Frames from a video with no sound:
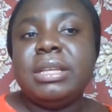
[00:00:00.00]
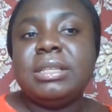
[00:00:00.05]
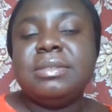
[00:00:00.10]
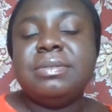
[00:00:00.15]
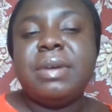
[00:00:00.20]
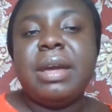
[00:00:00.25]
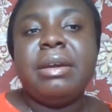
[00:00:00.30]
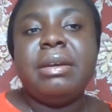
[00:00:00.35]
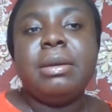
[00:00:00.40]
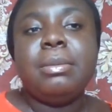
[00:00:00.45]
it's
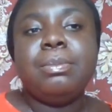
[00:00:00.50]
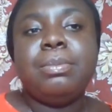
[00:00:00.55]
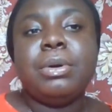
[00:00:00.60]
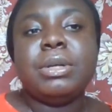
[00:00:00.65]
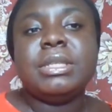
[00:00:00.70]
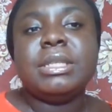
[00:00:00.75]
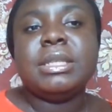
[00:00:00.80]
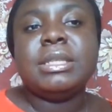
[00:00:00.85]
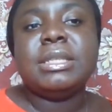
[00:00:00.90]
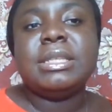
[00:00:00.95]
very
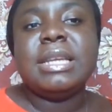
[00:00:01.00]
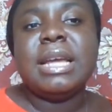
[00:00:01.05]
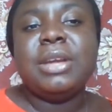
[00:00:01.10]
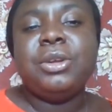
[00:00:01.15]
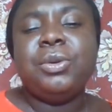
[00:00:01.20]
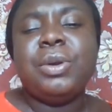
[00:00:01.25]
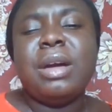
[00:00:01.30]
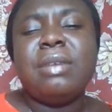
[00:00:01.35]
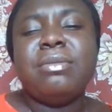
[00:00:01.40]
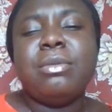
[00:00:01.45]
important that
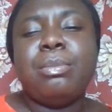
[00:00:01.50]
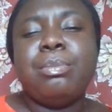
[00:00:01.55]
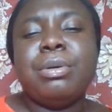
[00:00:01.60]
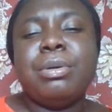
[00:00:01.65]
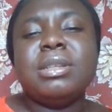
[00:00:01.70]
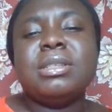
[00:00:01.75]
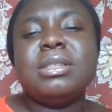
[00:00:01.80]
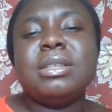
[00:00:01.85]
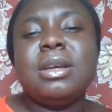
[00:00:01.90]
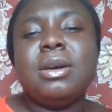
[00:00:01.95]
you have a
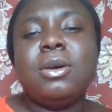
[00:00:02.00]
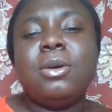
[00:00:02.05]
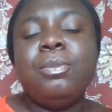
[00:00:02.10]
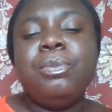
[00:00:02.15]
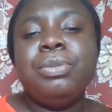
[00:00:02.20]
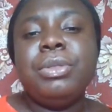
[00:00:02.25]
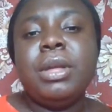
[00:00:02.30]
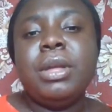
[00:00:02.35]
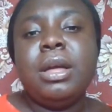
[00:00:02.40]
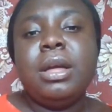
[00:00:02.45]
personal
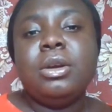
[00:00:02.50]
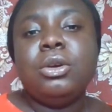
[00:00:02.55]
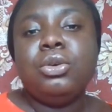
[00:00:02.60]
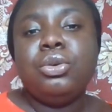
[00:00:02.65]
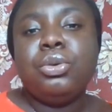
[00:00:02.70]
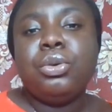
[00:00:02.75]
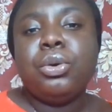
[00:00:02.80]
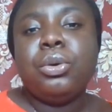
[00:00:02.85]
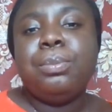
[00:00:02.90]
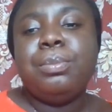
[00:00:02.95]

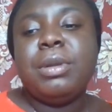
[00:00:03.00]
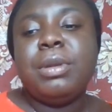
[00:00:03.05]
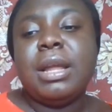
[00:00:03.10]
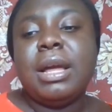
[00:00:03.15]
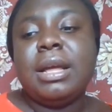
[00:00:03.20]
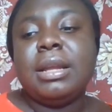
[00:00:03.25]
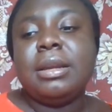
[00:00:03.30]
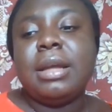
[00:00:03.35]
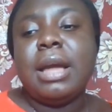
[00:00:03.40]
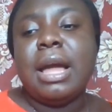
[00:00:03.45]
growth plan.